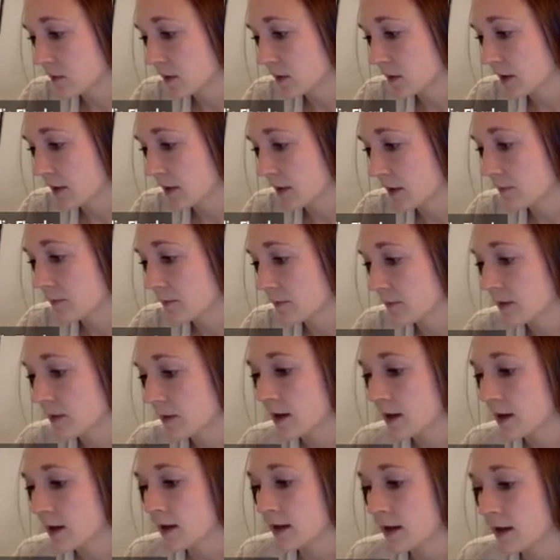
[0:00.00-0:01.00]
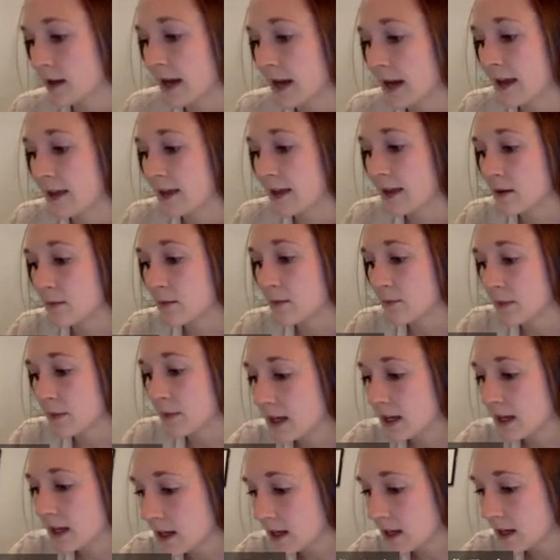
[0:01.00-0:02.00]
Okay. And then
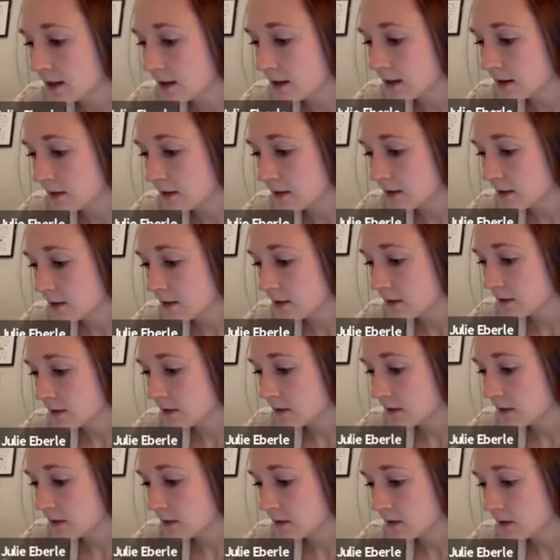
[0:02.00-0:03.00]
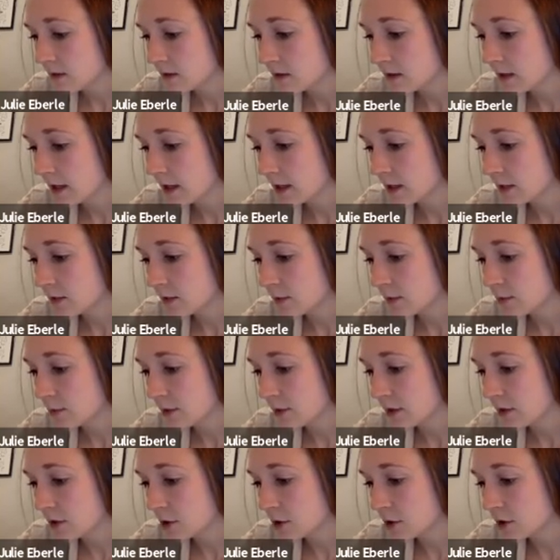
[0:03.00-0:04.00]
P stands for
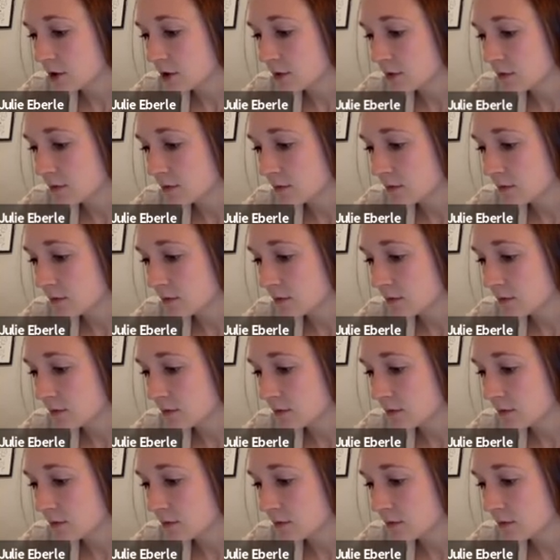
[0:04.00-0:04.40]
pressure.